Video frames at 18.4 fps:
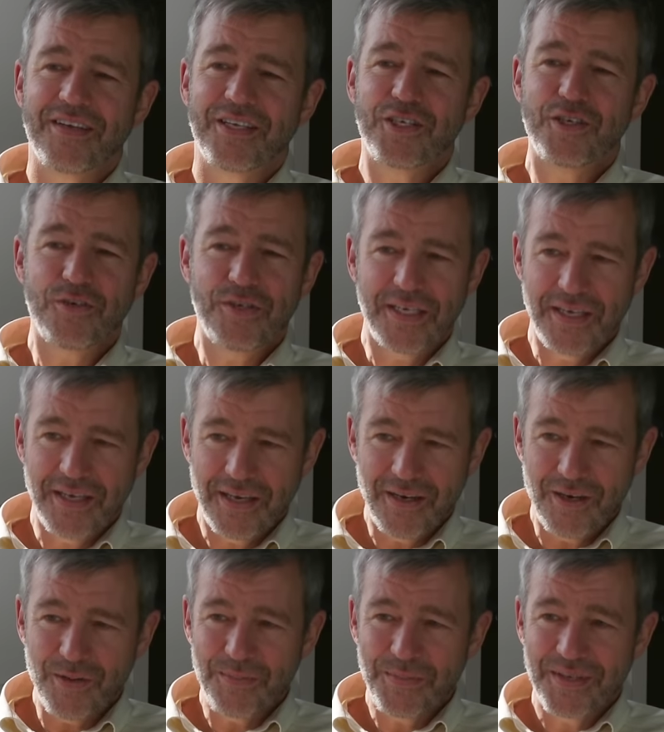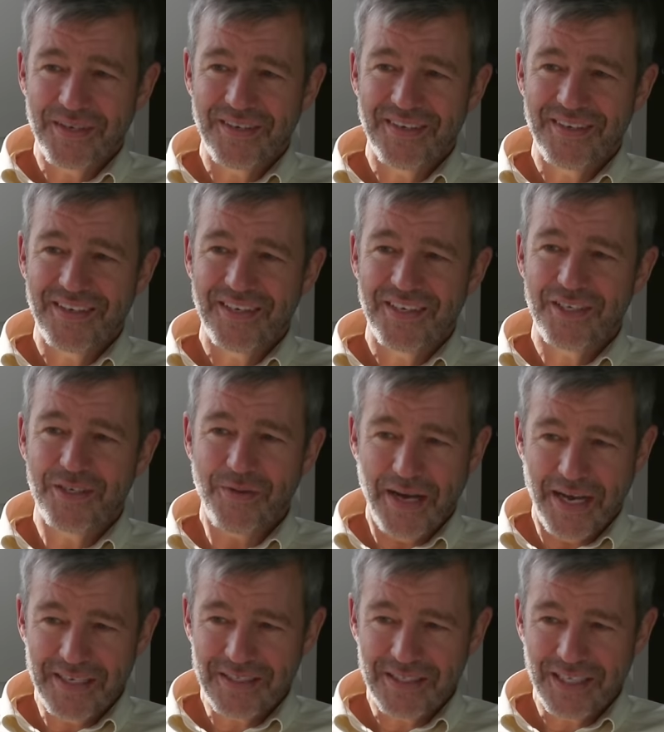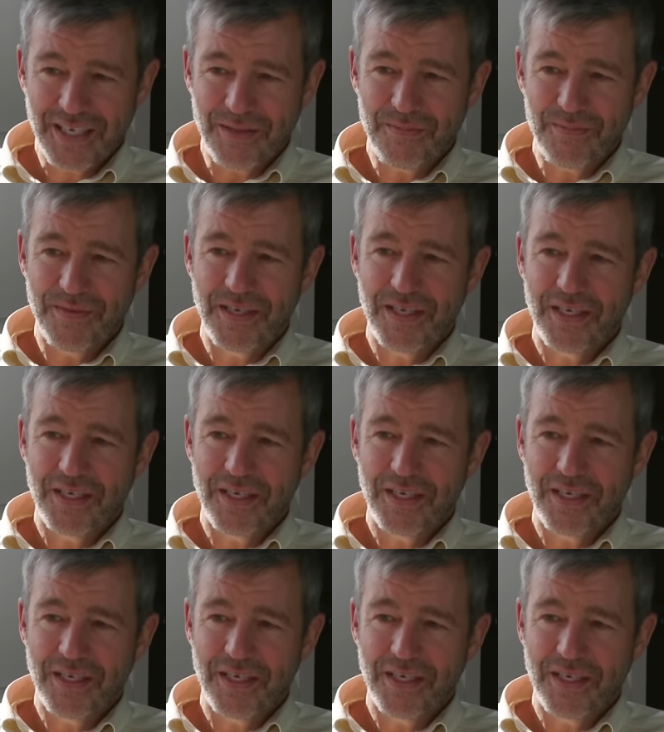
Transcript: You need help, you ask Him.